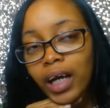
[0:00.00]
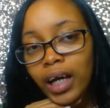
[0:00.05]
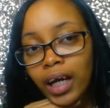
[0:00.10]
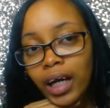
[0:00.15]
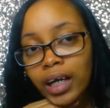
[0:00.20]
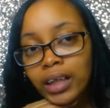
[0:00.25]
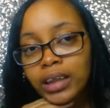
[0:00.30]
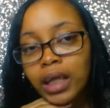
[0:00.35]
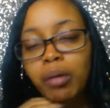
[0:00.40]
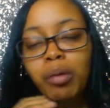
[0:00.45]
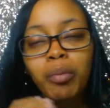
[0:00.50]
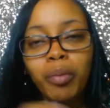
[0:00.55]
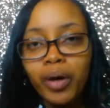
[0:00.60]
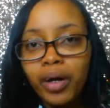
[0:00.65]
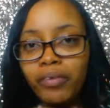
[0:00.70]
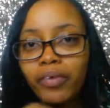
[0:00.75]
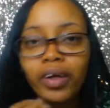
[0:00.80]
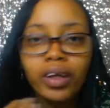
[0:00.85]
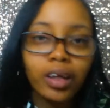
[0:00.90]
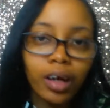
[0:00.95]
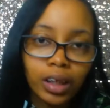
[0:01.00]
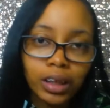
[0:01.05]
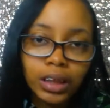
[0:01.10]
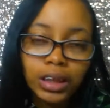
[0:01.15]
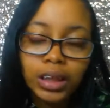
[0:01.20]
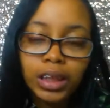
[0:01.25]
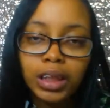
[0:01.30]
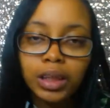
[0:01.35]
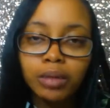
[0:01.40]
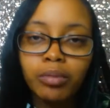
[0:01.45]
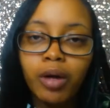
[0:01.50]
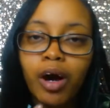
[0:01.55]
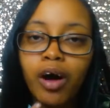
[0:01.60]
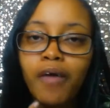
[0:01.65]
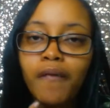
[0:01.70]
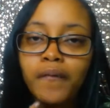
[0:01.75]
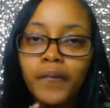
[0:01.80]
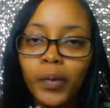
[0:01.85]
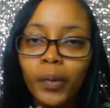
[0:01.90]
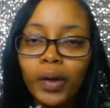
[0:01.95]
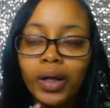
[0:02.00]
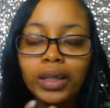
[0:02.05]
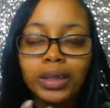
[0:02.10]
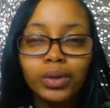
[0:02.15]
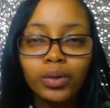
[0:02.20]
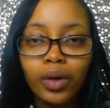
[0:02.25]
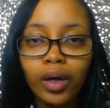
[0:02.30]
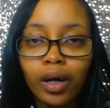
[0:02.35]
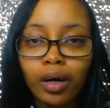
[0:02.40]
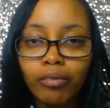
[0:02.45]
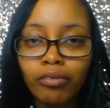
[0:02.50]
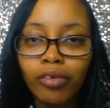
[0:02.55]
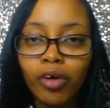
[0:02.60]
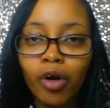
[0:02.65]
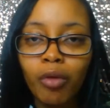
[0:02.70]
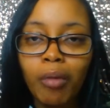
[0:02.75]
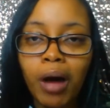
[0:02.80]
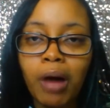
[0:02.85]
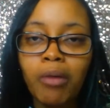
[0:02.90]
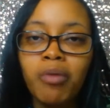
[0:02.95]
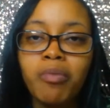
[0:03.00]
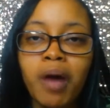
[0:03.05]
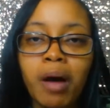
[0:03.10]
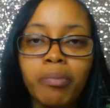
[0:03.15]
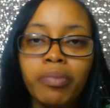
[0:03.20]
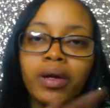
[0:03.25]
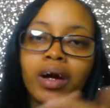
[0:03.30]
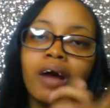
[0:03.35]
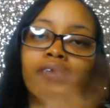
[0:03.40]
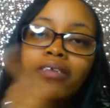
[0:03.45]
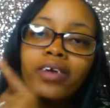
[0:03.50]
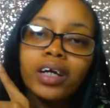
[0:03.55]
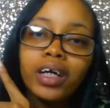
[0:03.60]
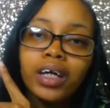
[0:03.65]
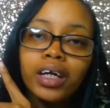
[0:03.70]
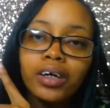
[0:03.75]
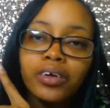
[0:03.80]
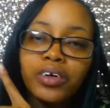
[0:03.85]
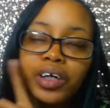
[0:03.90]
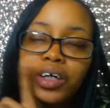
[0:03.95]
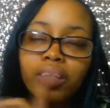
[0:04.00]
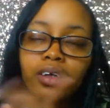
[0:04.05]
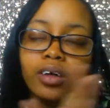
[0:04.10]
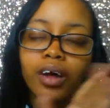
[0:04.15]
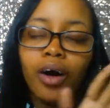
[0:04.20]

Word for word: And I'm a part of her launch team for Daughter of Rome. I will pop the cover here and...